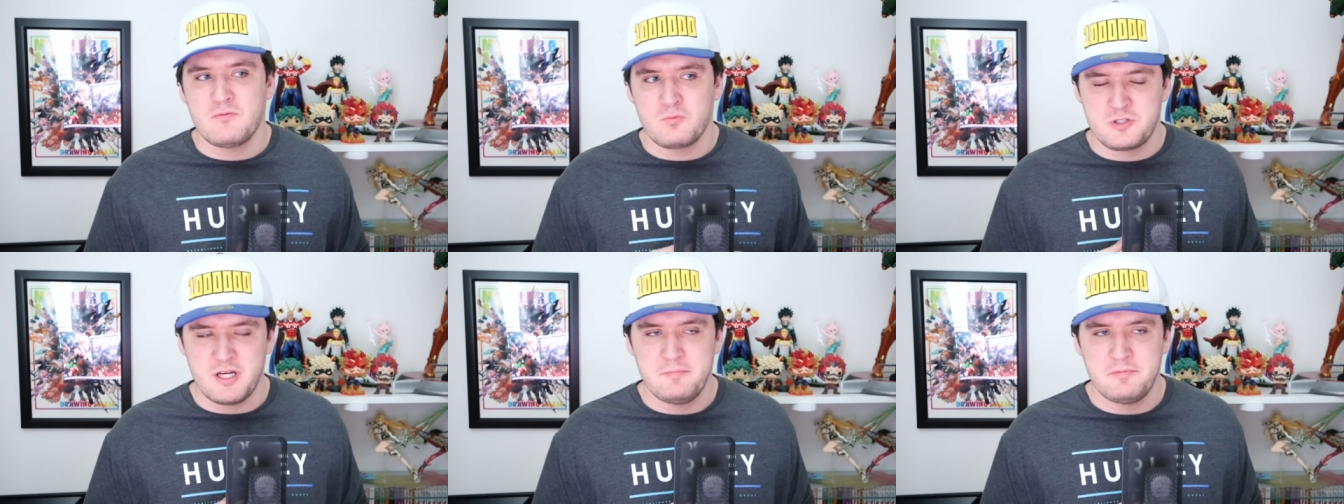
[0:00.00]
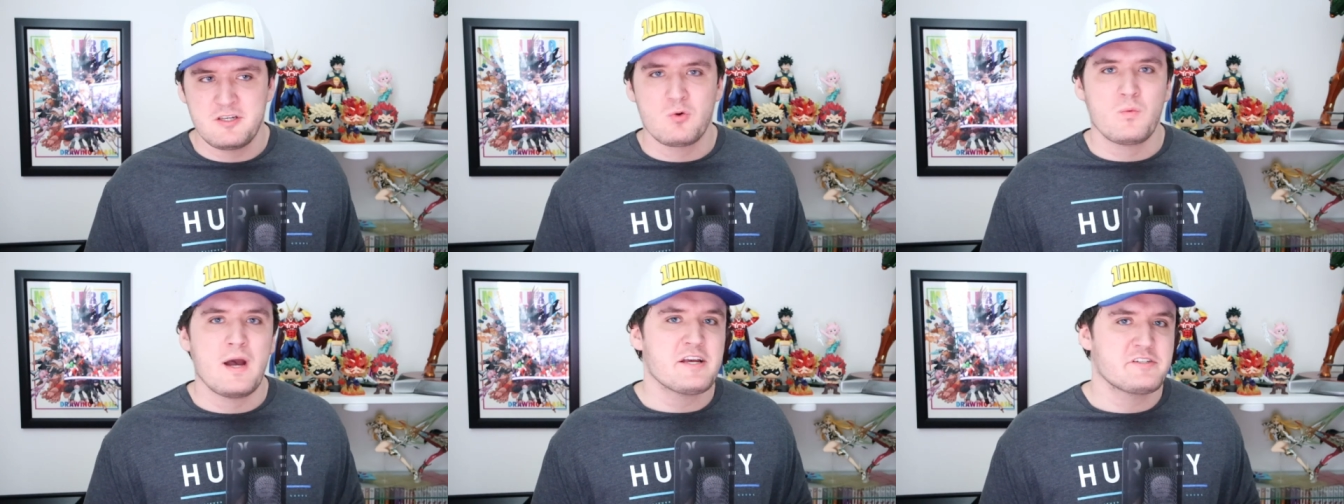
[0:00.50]
jump to
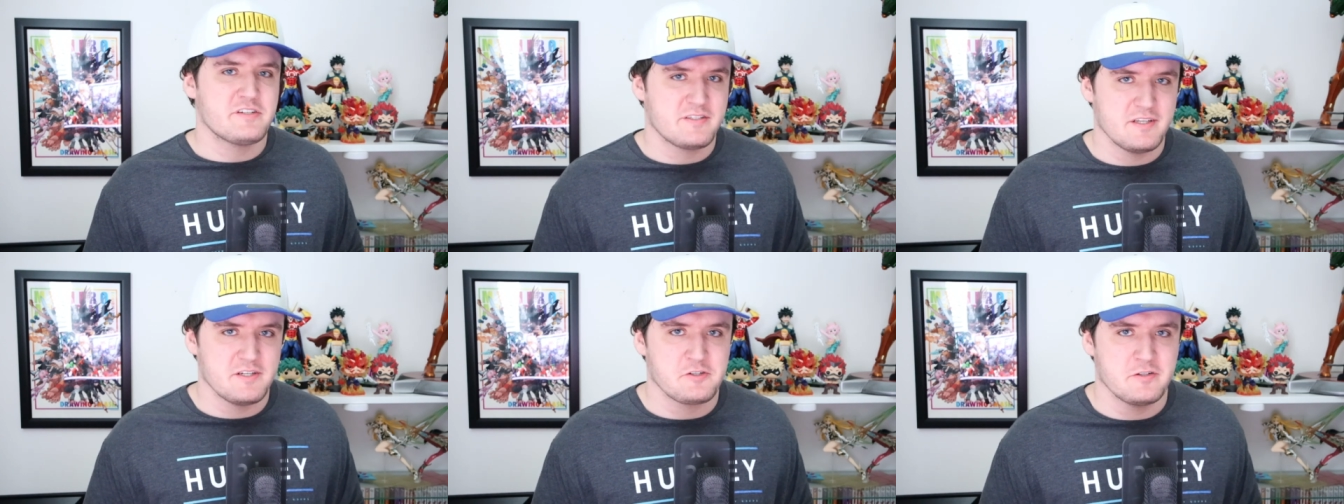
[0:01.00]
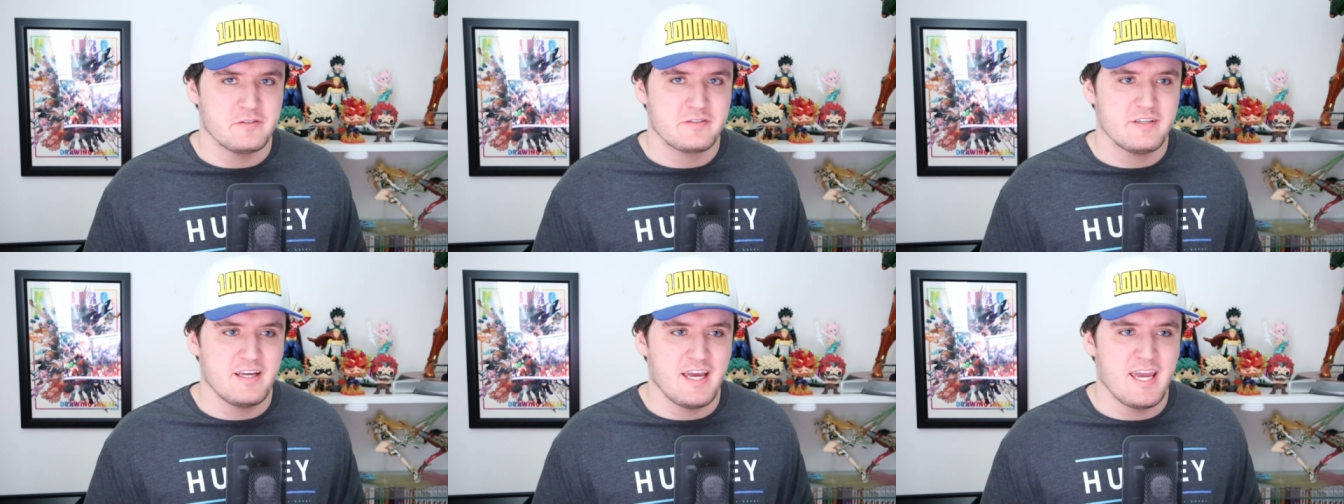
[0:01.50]
rash decisions
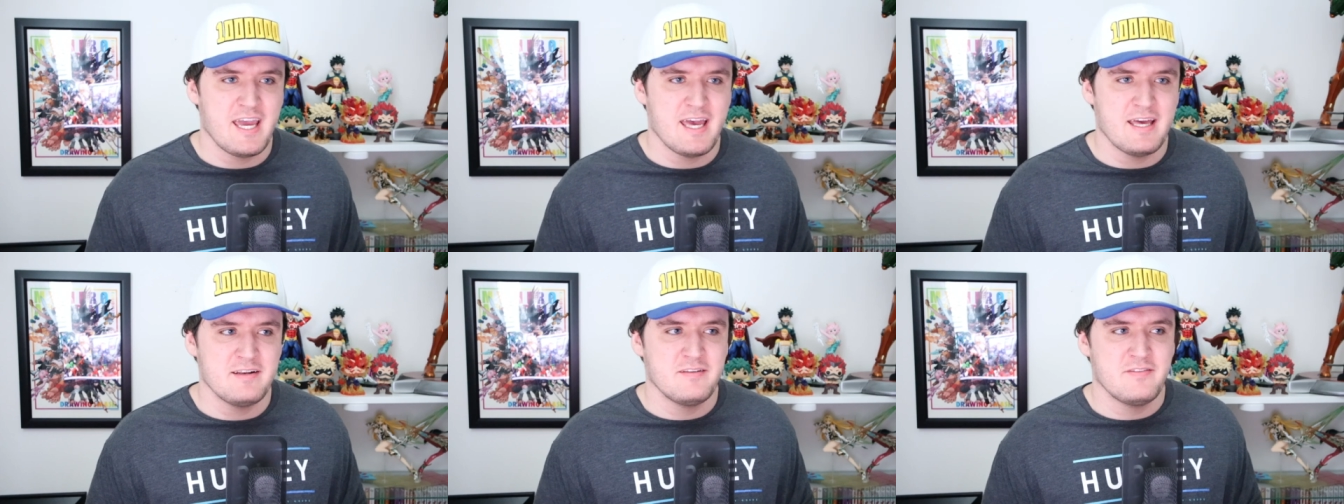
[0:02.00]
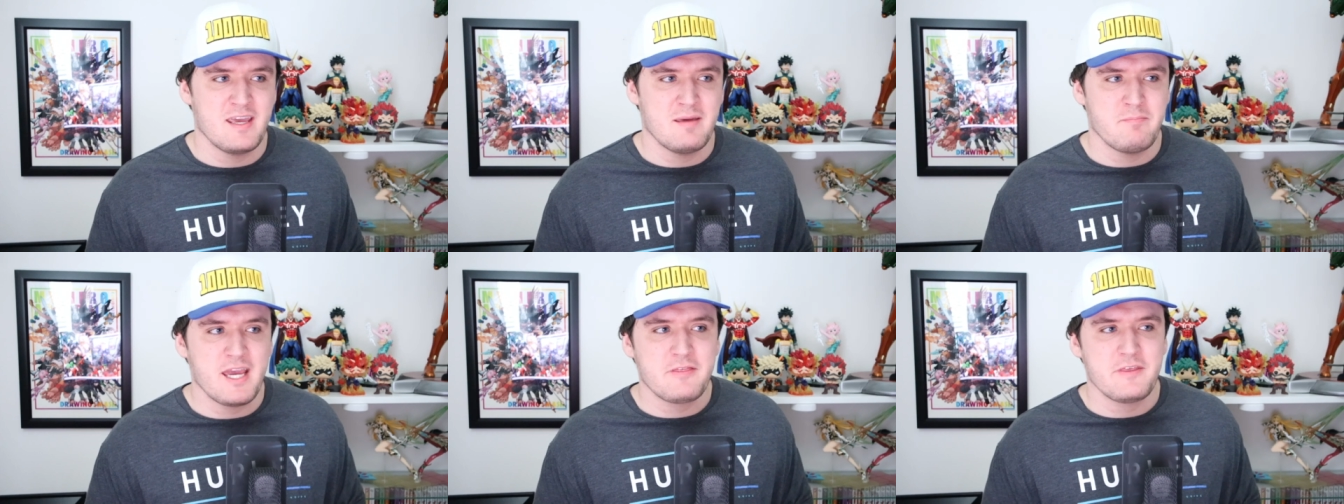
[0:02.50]
and they
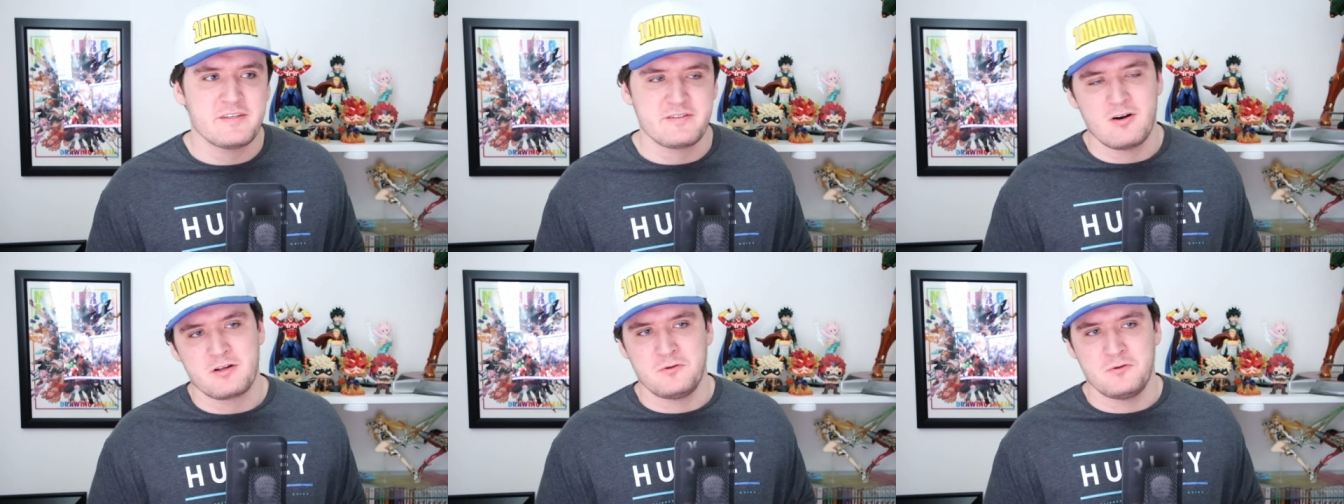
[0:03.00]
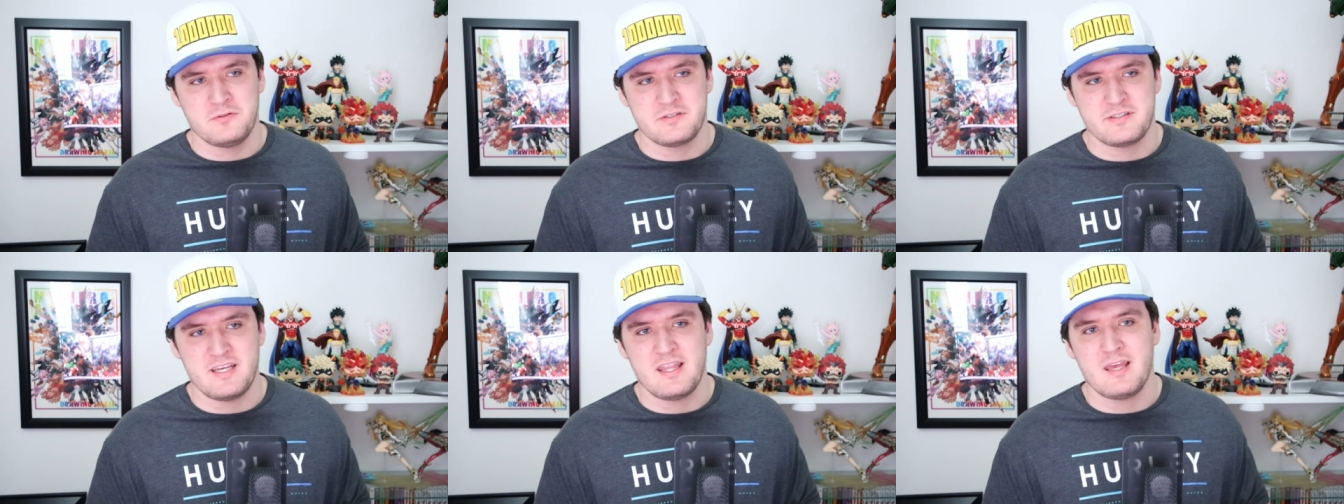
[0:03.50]
make these articles
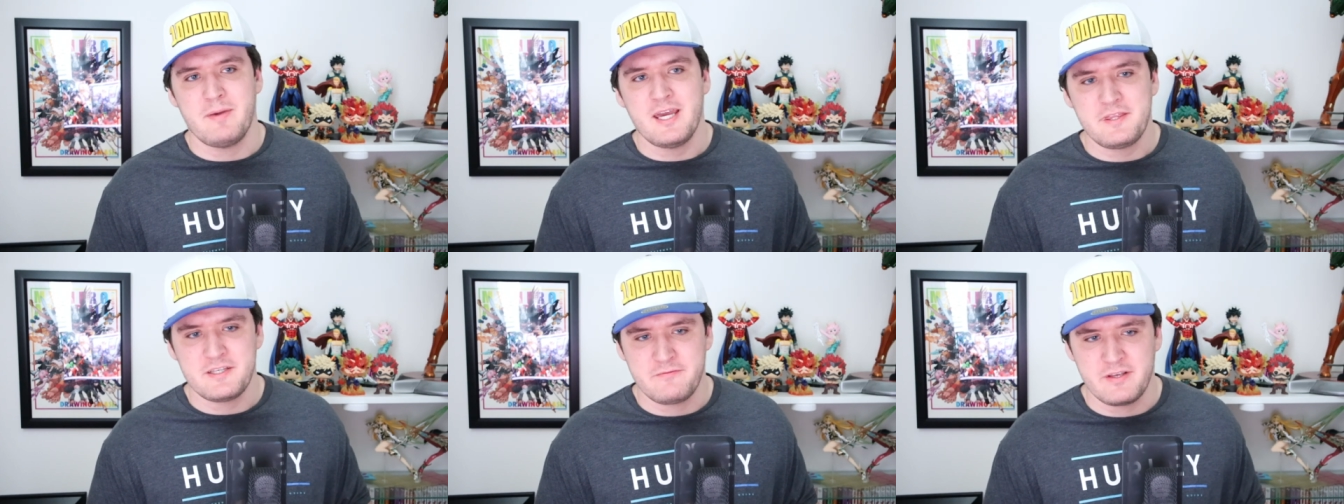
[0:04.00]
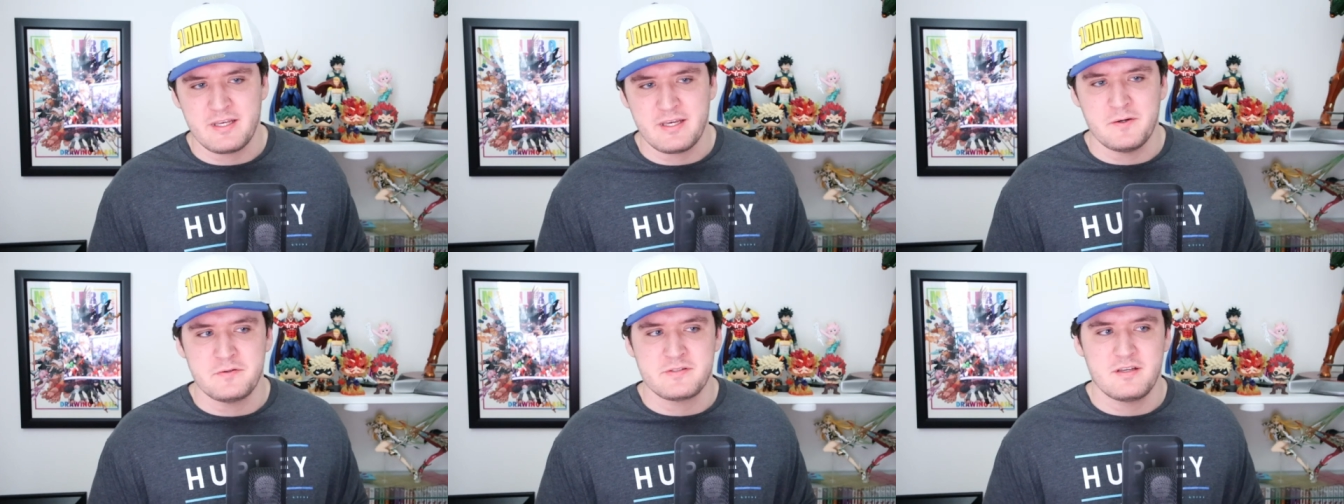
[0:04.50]
and they make these
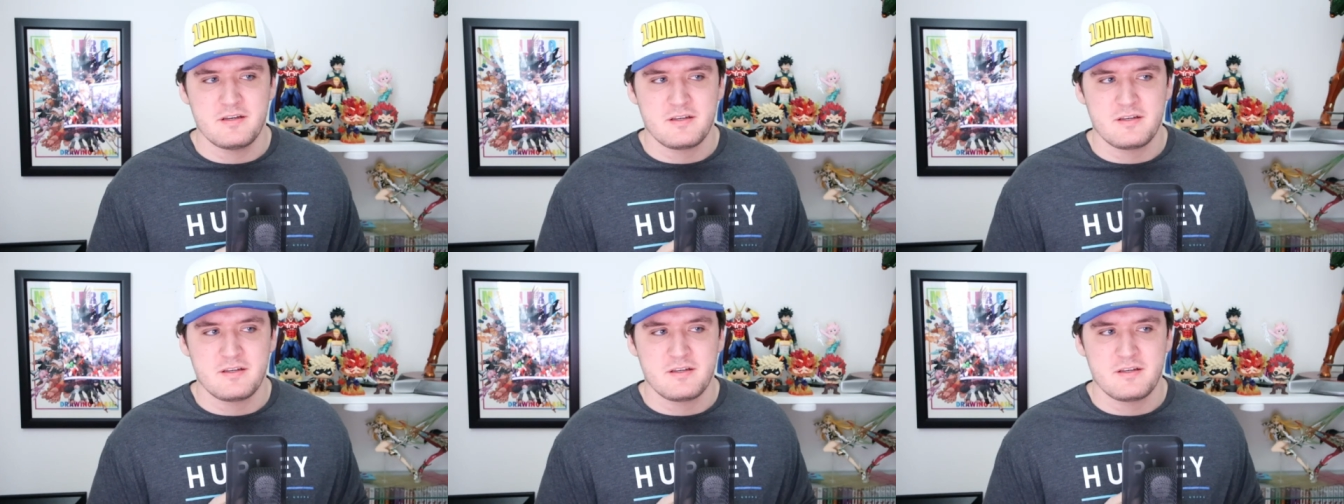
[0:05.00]
videos